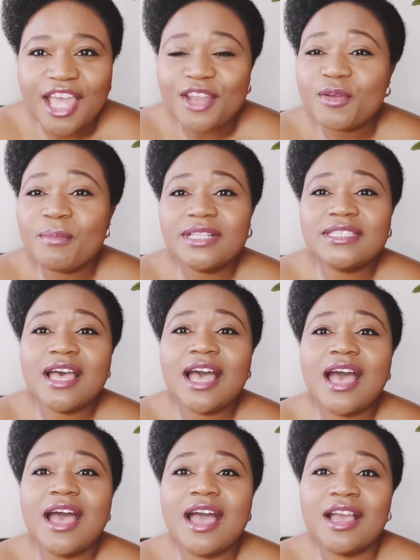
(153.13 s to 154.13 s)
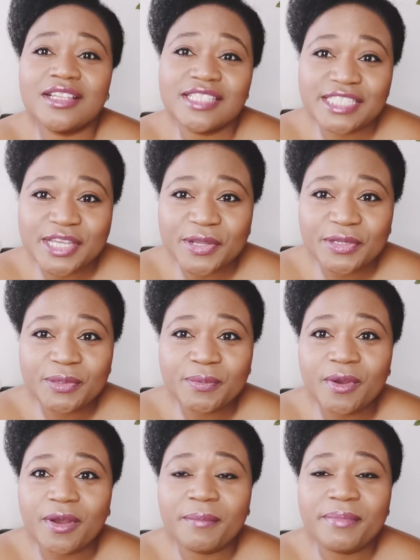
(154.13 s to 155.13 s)
No matter how I can tell you
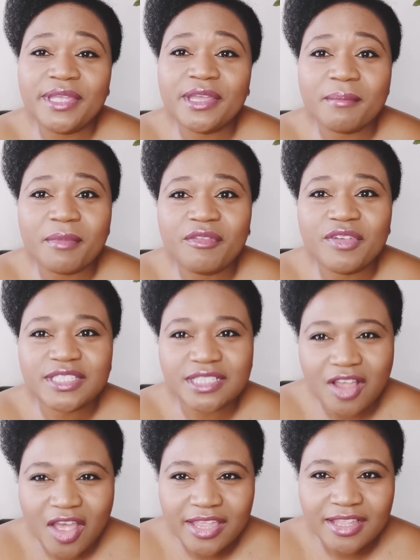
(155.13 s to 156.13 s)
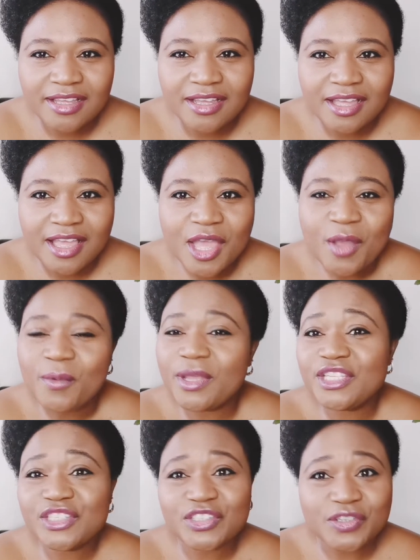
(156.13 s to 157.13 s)
what being a mother is like,
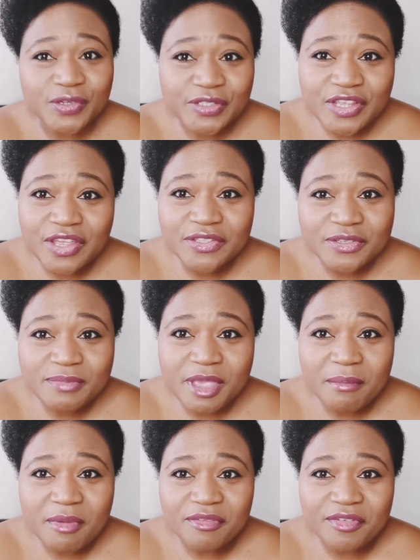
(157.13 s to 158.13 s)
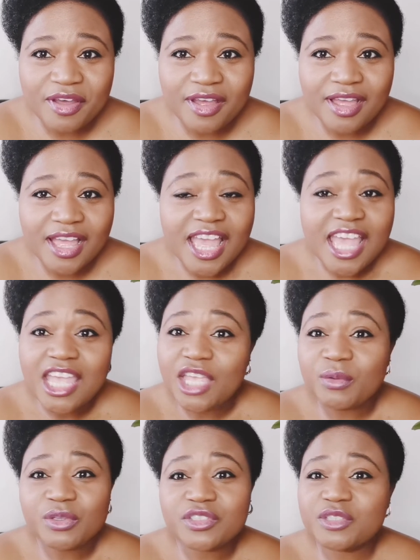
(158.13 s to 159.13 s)
when it's your turn to be a mother,
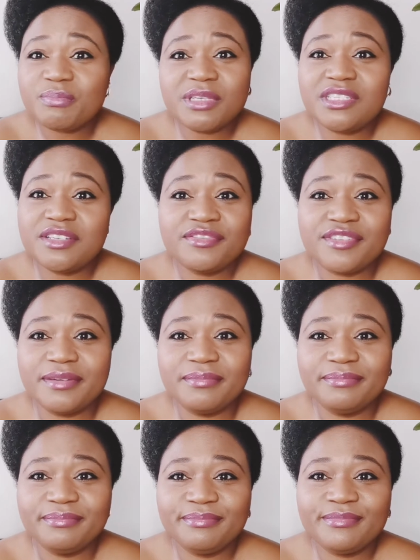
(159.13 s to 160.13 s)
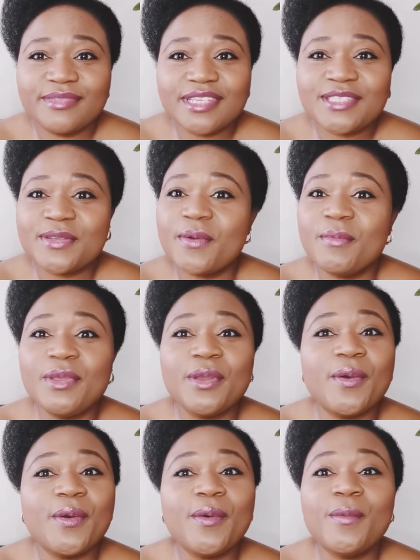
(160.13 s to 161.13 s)
it will just be different. So
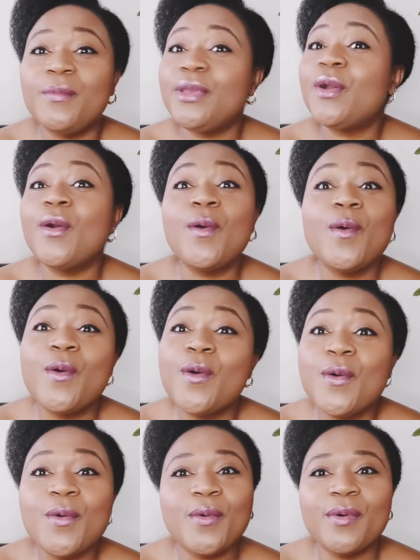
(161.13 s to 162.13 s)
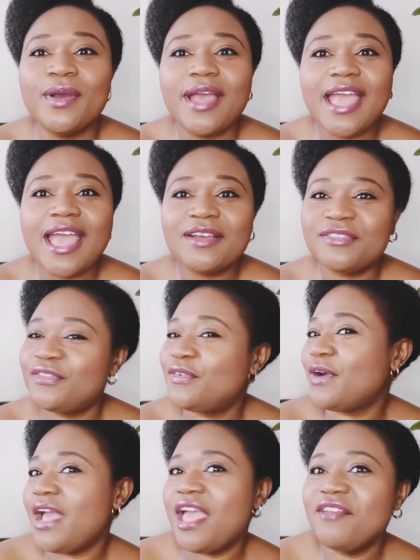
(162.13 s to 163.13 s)
we all,
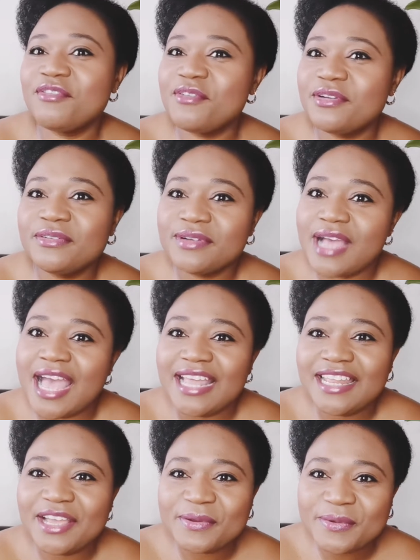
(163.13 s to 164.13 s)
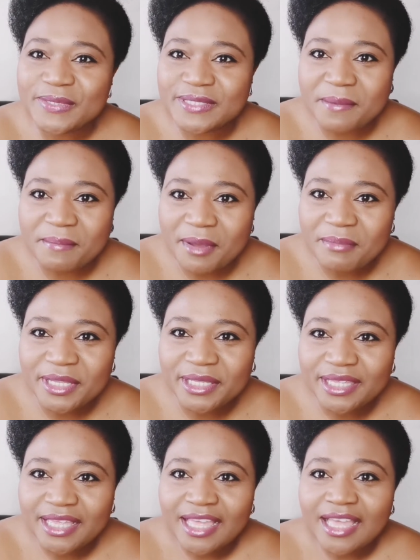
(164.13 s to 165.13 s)
for everyone out there who's a mommy,